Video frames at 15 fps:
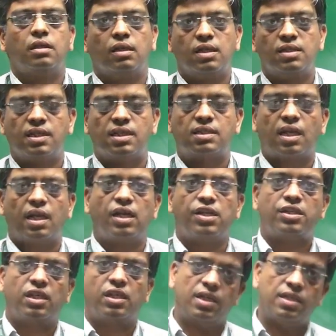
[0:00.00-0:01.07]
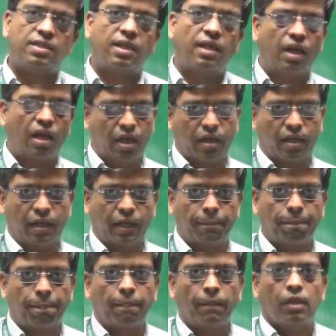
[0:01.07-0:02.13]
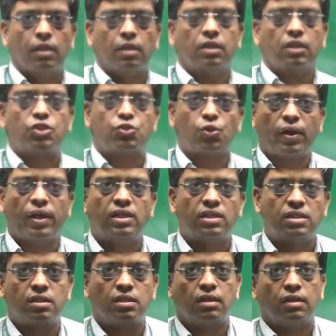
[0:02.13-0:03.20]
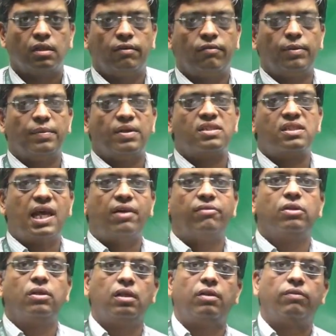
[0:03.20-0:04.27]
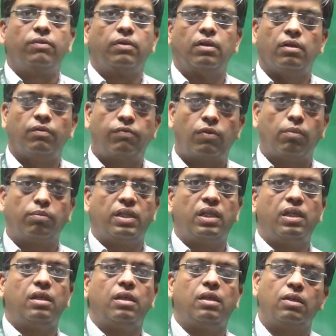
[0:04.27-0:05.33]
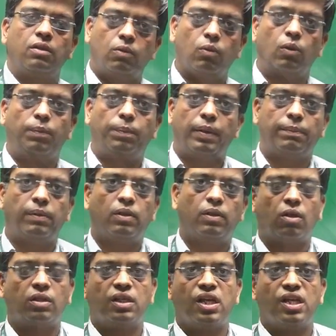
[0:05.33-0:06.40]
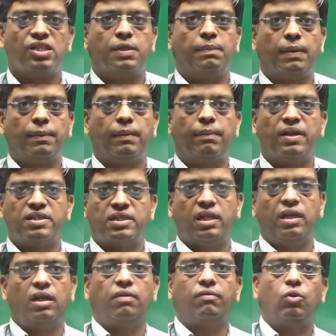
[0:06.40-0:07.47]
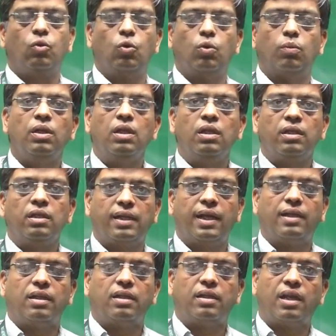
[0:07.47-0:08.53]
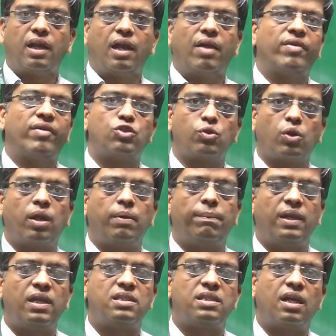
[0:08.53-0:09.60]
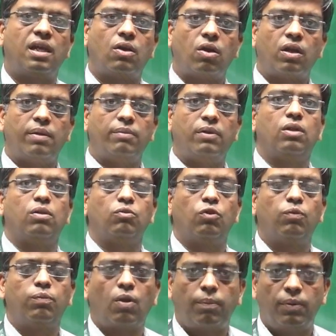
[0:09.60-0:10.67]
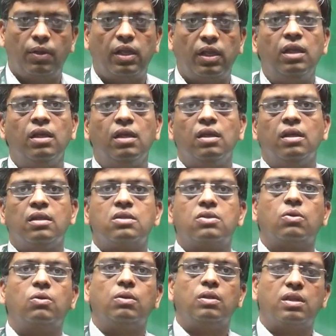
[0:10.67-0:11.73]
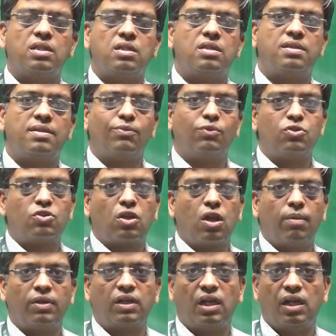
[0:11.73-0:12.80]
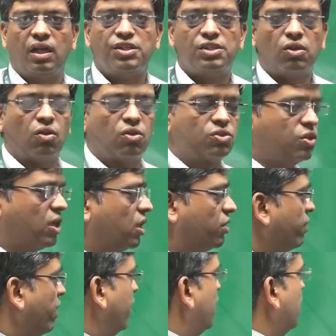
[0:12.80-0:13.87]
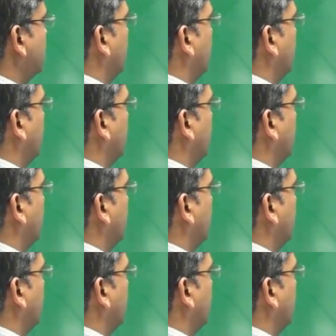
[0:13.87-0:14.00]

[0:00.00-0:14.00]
disease condition is occurring. The joints, we must have heard from the old people or the aged people present in our home that they are having joint pain, they are not able to move properly. So this is the most common condition, osteoarthritis,